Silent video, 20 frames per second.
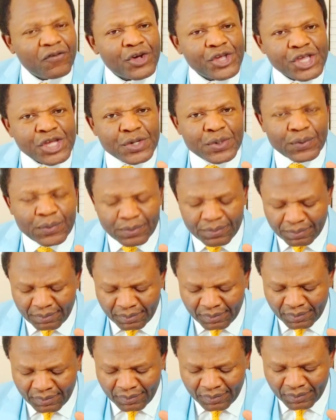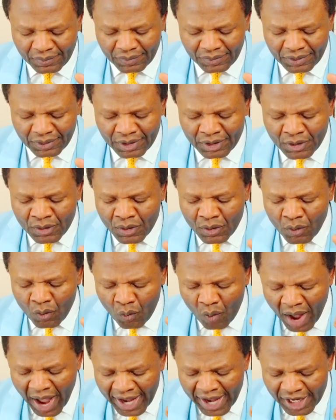for you.
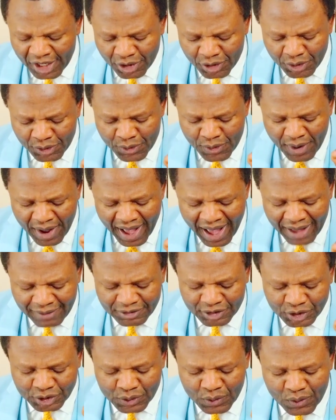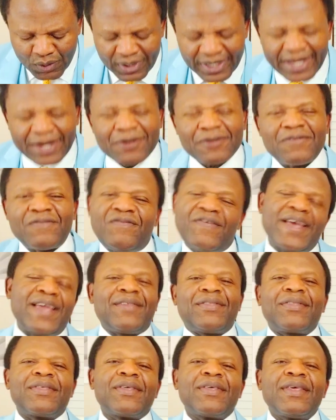Why do you have so little
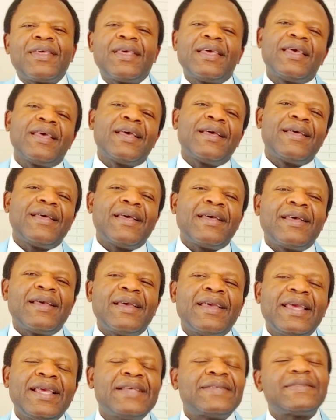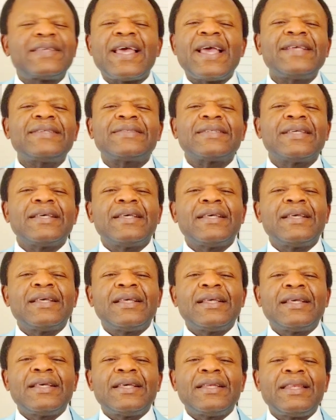faith? He says,
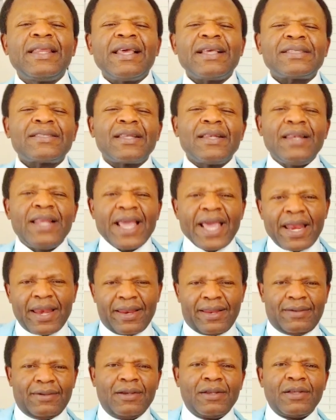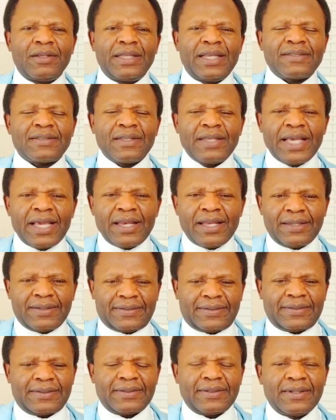these
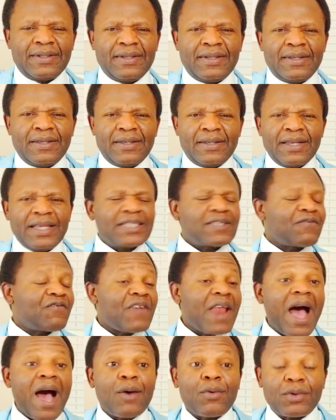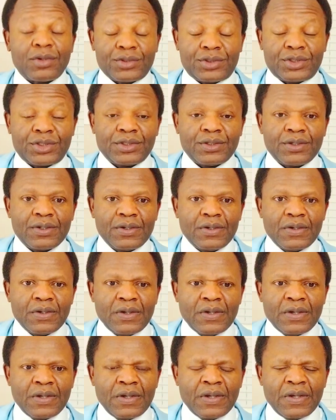lilies, these flowers,
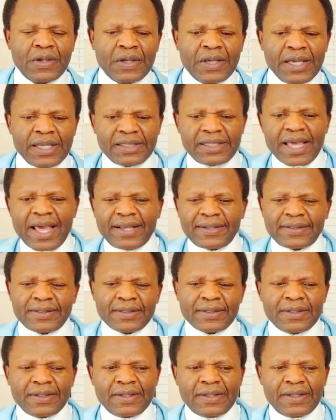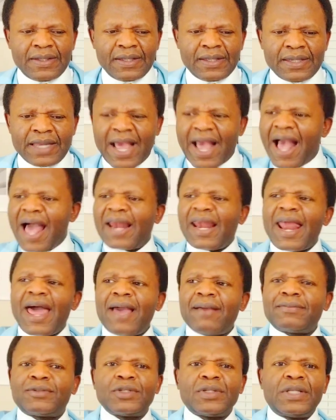he says, they are
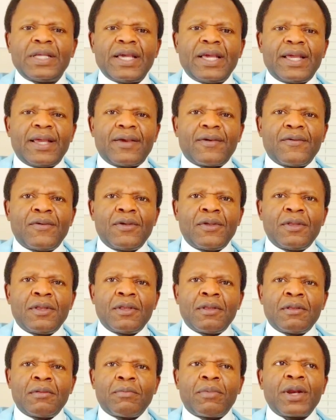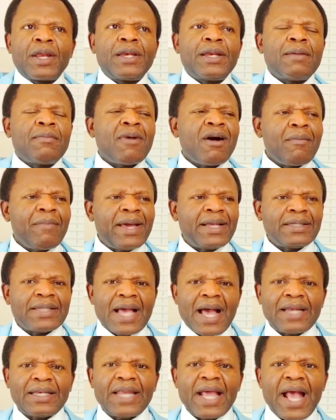alive today, but in a moment
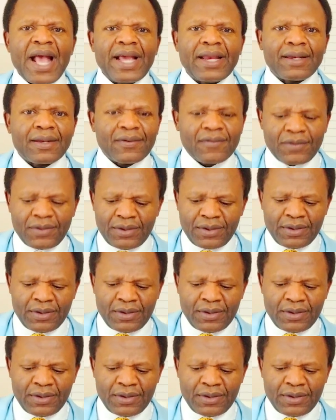they are dead.